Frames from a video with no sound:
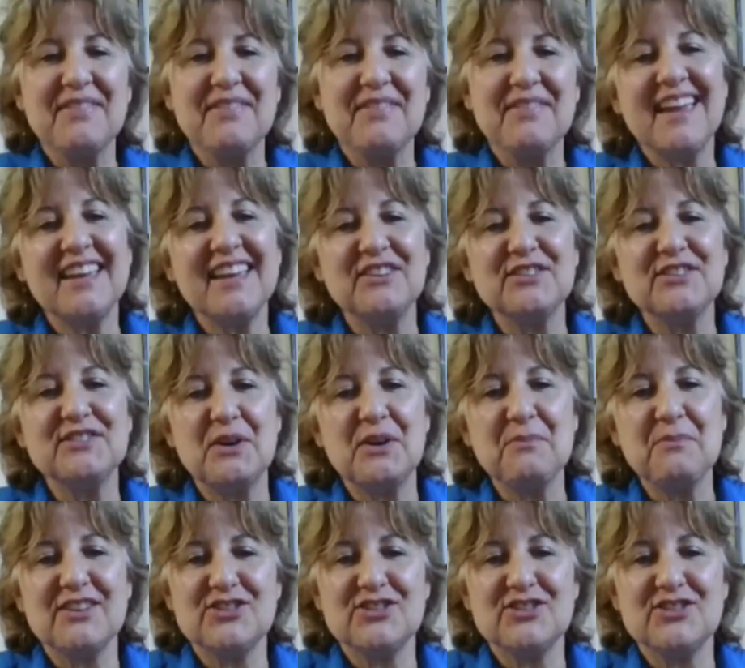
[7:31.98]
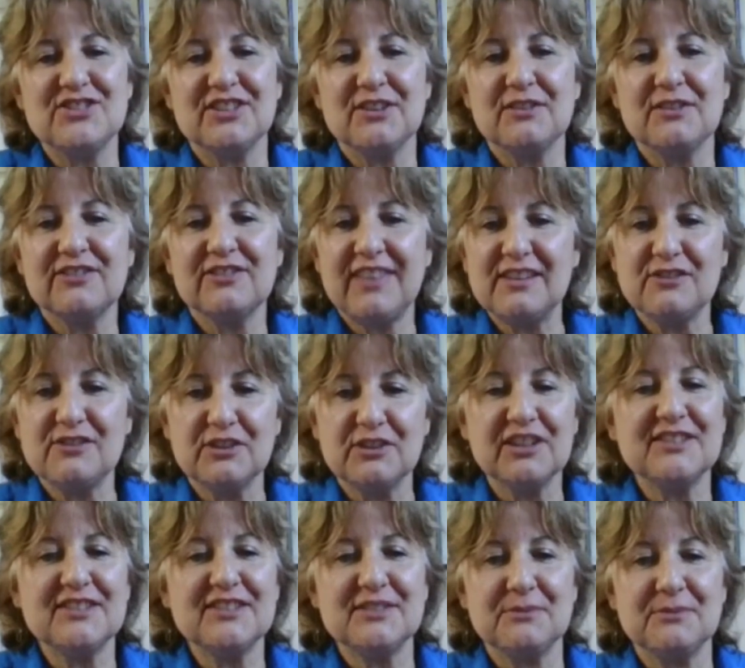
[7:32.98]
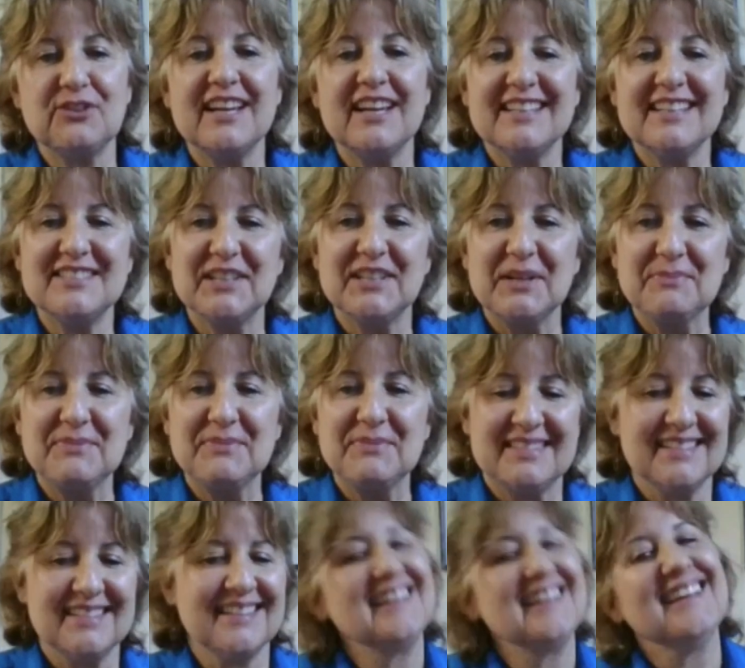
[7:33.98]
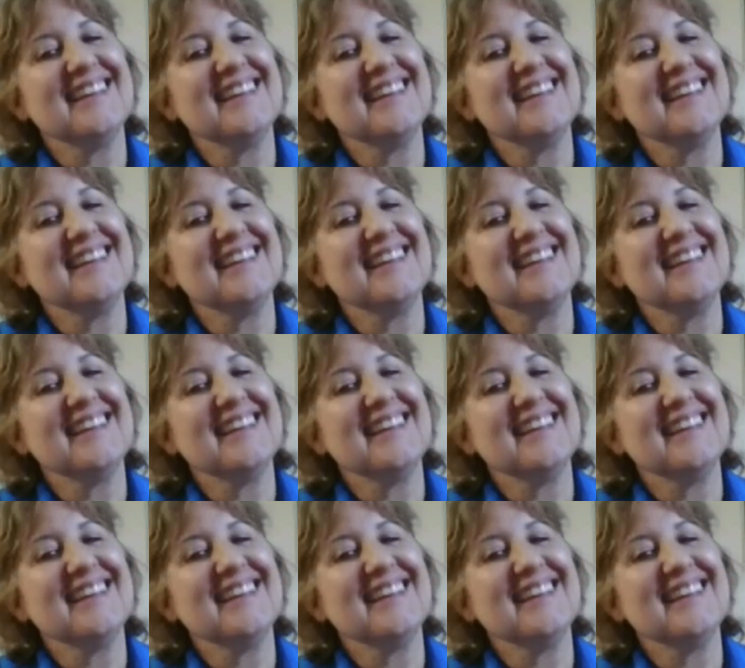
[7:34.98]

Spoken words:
Thank you so much, Jill. That are really some great tips.